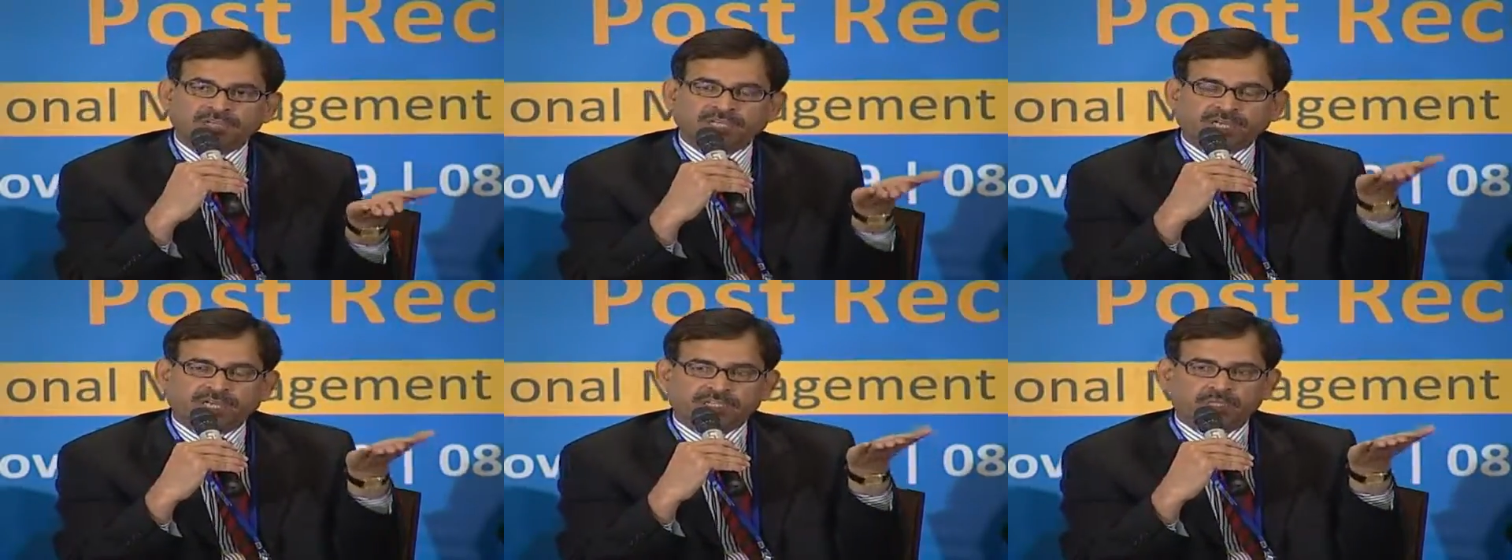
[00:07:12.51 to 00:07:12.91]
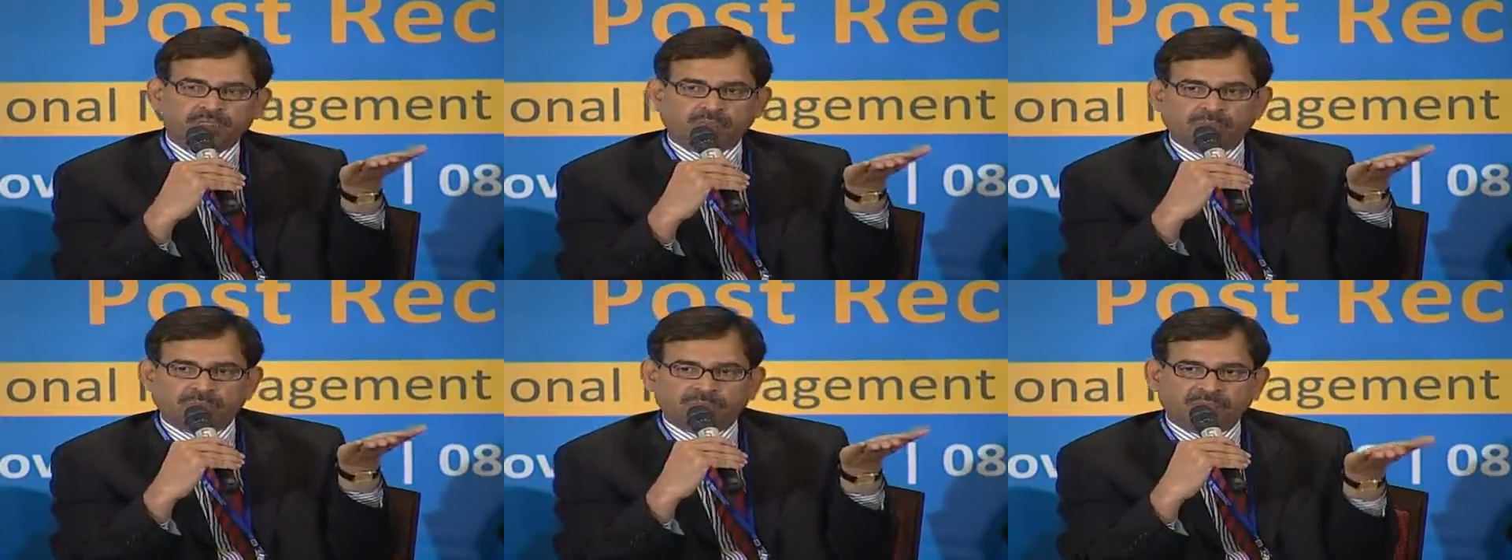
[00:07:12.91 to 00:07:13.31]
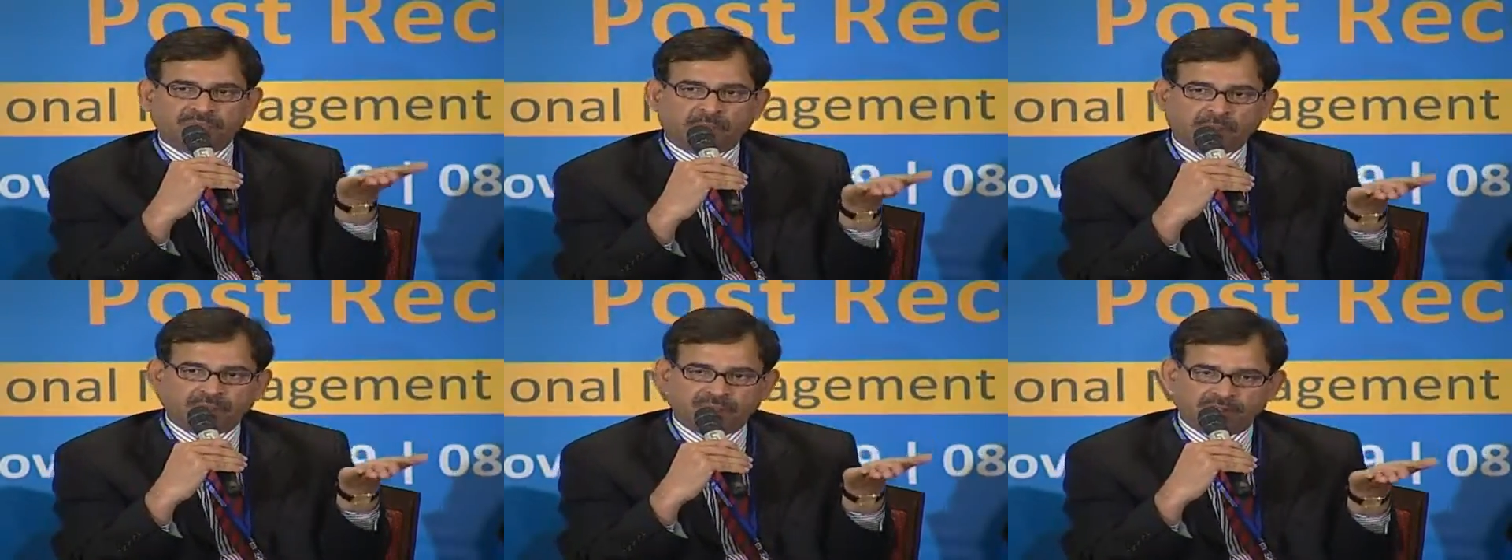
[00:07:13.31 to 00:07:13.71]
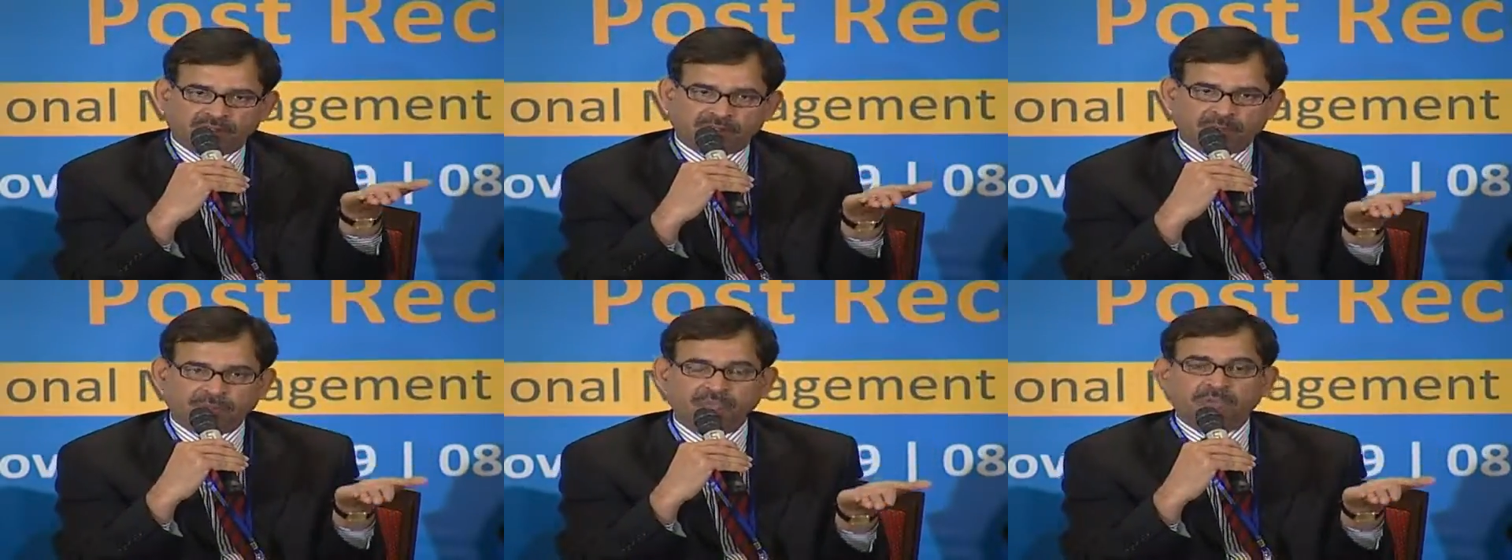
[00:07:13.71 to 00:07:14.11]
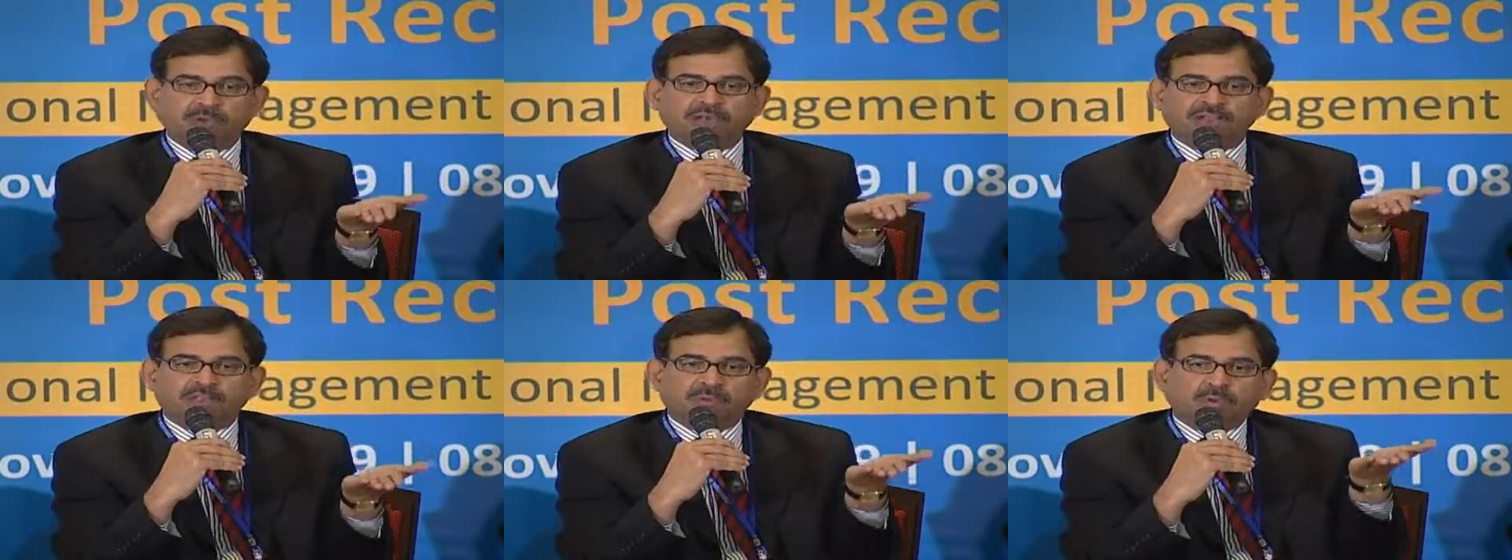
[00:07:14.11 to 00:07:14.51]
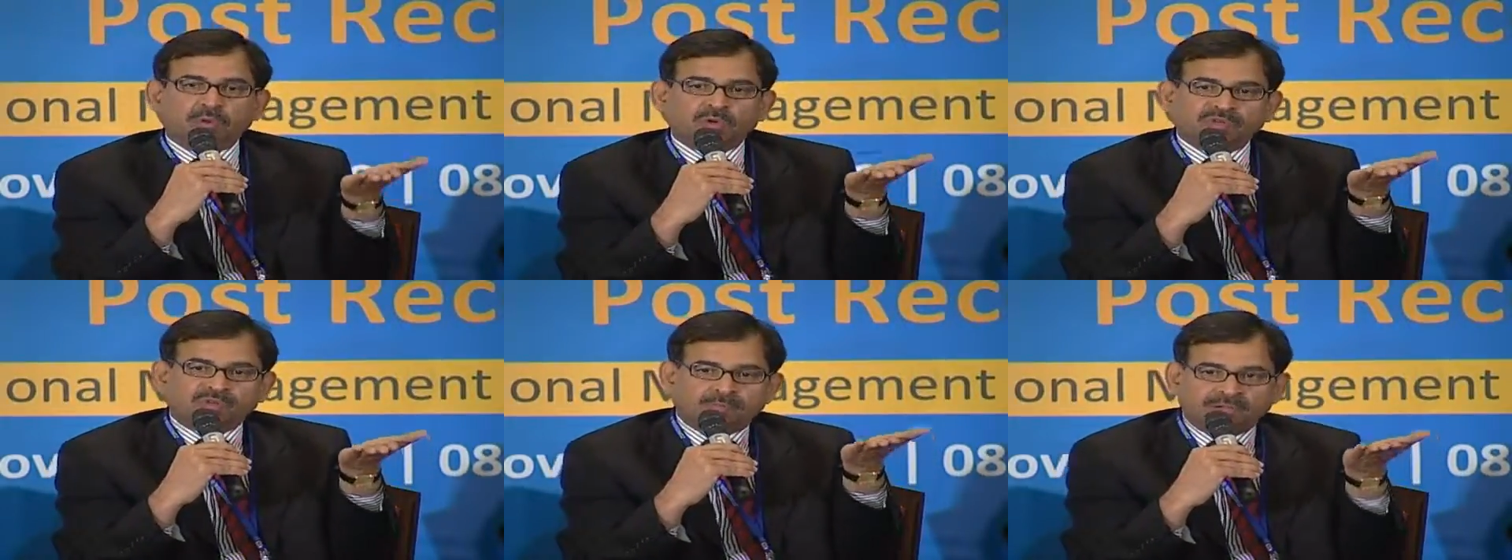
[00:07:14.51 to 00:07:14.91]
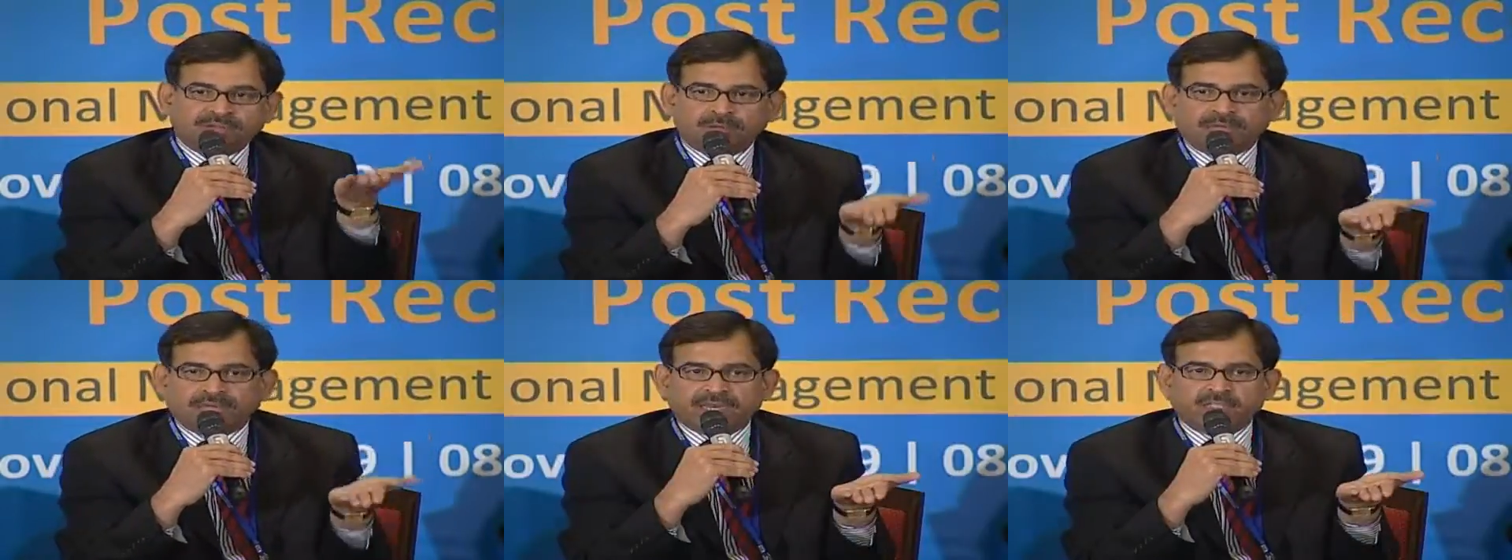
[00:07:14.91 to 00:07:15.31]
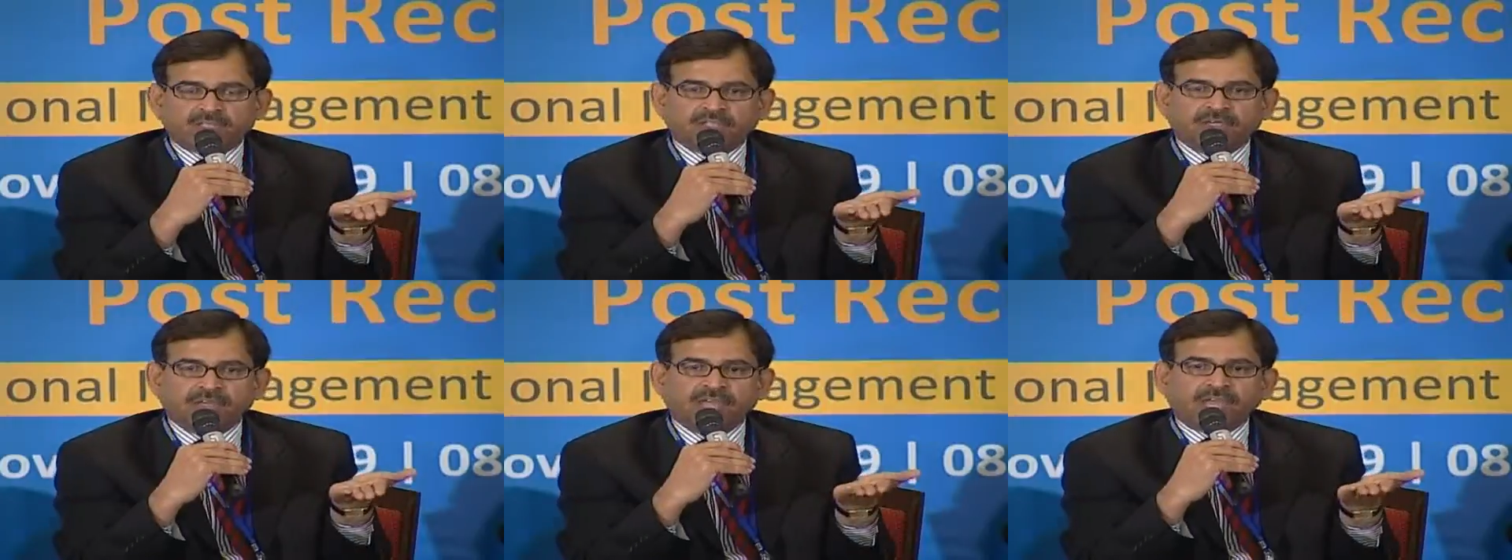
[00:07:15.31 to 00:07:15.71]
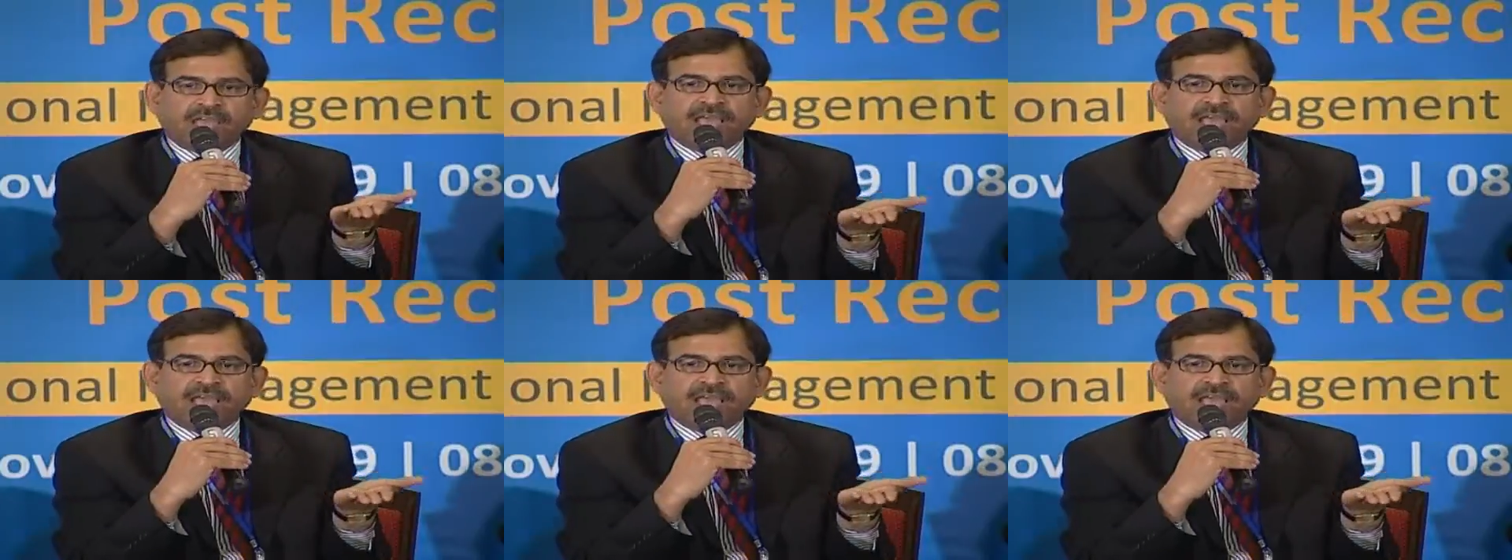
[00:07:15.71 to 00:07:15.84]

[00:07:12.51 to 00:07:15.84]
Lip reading: they continue to operate in the mode of a middle manager,